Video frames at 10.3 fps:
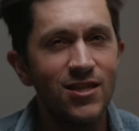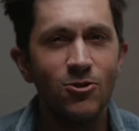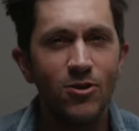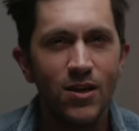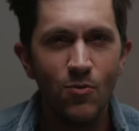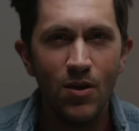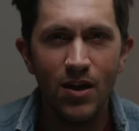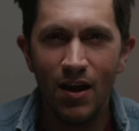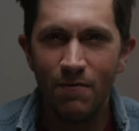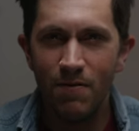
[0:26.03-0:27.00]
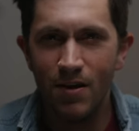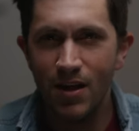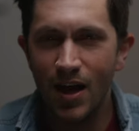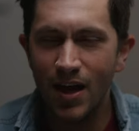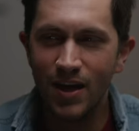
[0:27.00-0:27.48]
is a tricky one. I feel
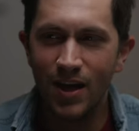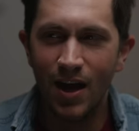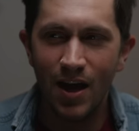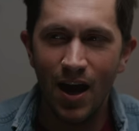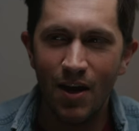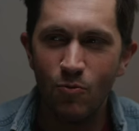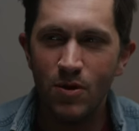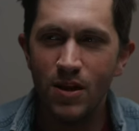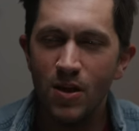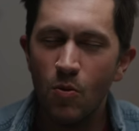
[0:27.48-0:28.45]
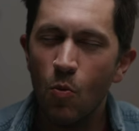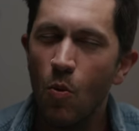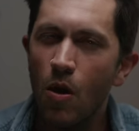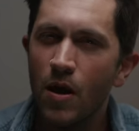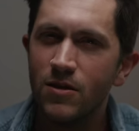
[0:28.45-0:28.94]
like I really
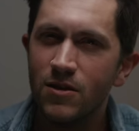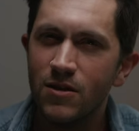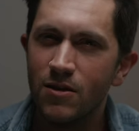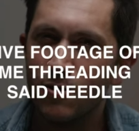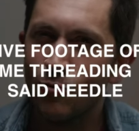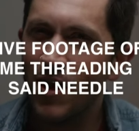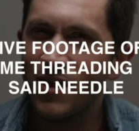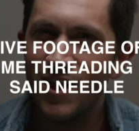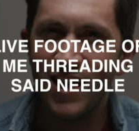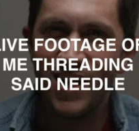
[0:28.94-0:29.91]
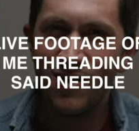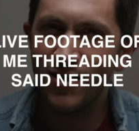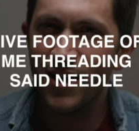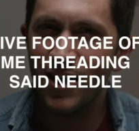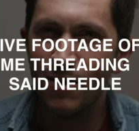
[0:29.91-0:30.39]
want to thread the
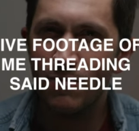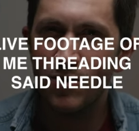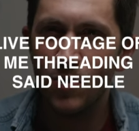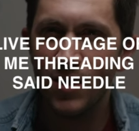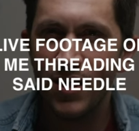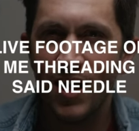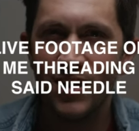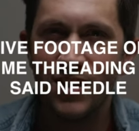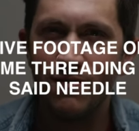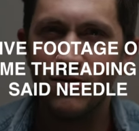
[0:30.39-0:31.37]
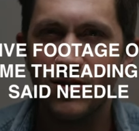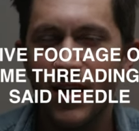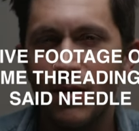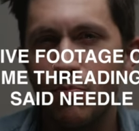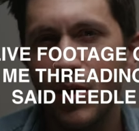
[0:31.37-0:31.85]
needle here between the idea of just
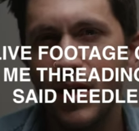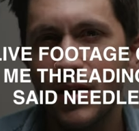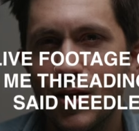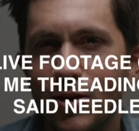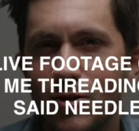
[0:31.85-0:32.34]
like blatant